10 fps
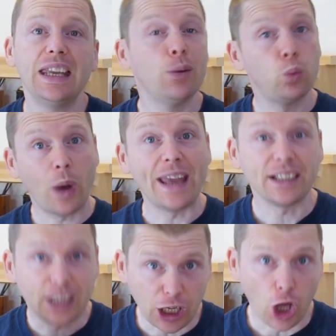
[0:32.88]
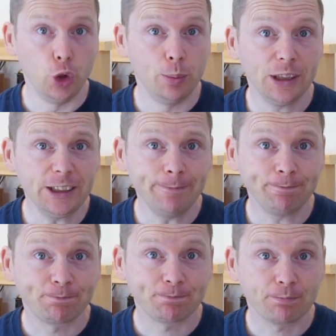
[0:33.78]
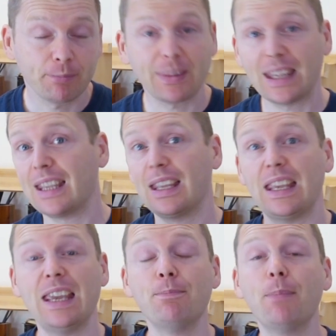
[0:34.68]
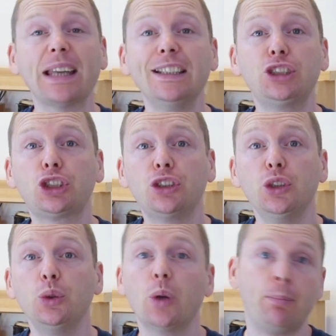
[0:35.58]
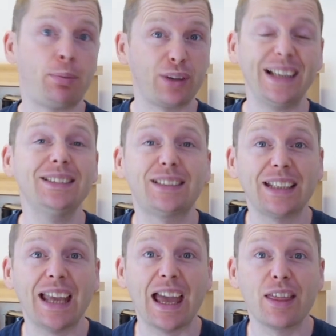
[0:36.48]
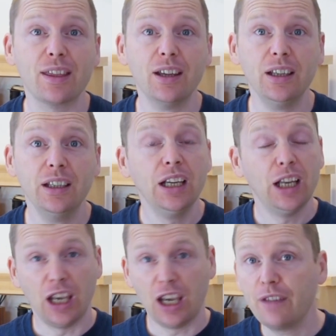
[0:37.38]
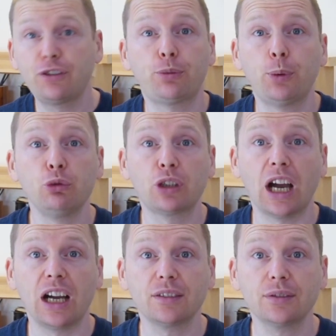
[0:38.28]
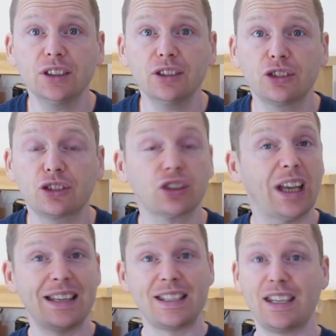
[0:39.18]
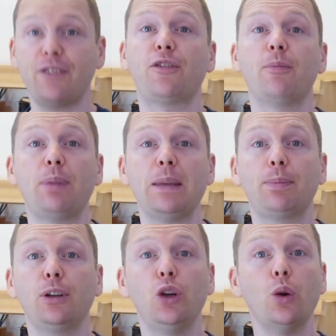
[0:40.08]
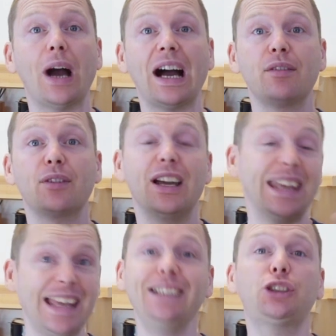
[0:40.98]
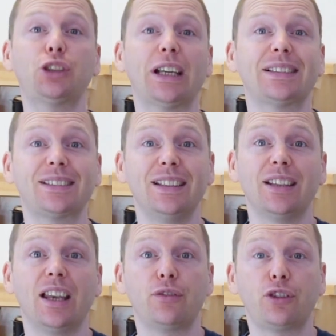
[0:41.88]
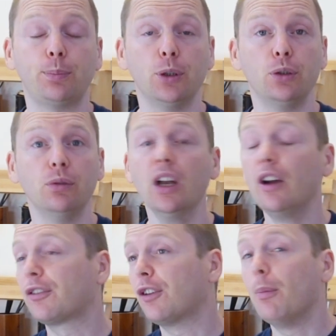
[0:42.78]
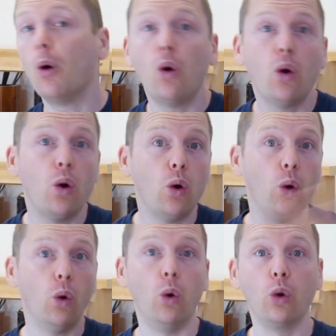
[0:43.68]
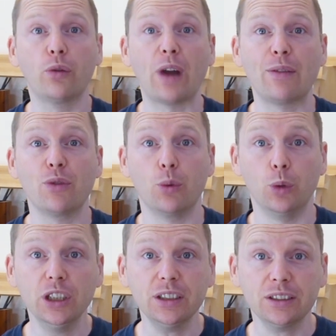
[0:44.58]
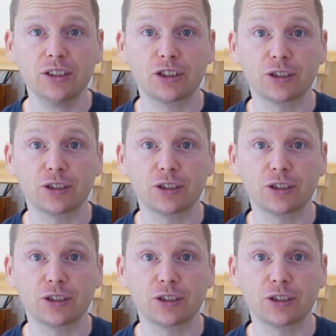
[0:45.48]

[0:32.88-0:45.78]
It went global. It managed to bring together Love Spoon carvers and different people who have an interest in the Love Spoon from all around the world.